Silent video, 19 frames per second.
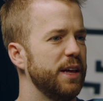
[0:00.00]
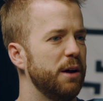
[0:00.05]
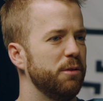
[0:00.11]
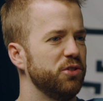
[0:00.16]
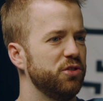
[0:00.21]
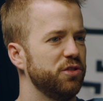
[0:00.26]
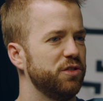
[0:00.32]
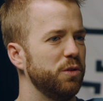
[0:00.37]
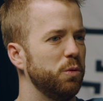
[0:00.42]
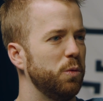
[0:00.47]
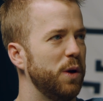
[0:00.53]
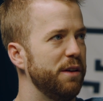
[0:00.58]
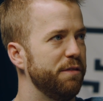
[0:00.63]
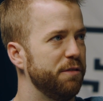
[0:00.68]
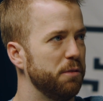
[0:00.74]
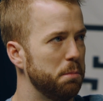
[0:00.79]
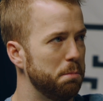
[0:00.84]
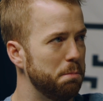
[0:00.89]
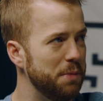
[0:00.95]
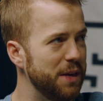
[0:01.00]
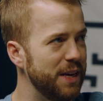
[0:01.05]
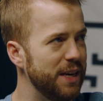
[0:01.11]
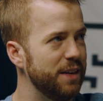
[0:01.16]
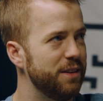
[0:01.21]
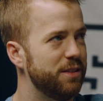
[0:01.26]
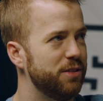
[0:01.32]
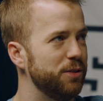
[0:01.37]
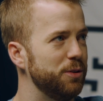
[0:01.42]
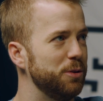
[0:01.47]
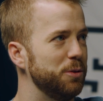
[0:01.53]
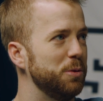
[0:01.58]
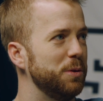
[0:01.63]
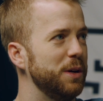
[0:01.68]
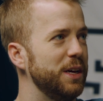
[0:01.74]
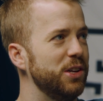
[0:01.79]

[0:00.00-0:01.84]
That was just a way for me to